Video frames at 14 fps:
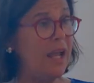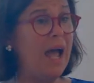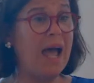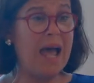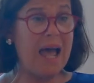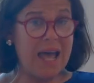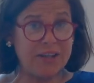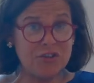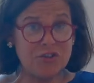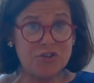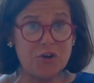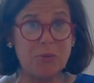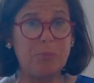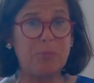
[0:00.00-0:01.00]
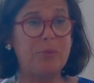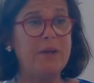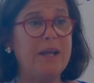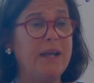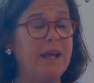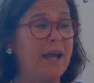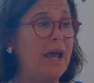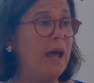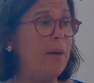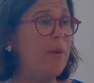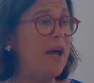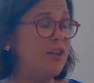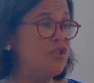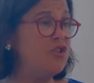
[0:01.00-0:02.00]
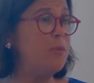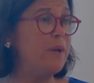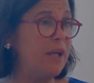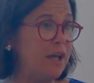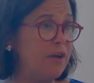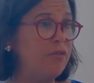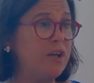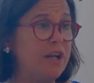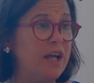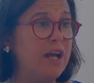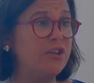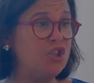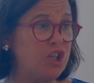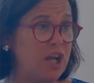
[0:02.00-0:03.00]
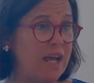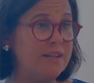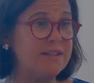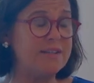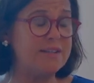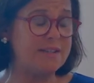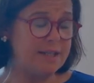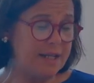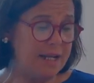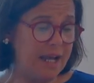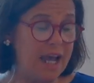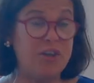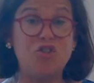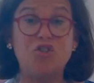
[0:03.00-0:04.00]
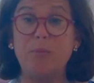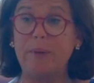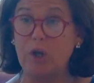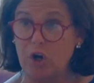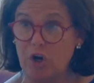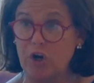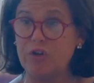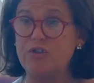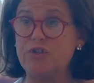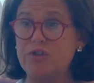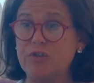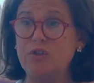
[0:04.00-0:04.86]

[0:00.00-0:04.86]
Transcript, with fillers: a hand up, um, and to be given a chance and to be heard.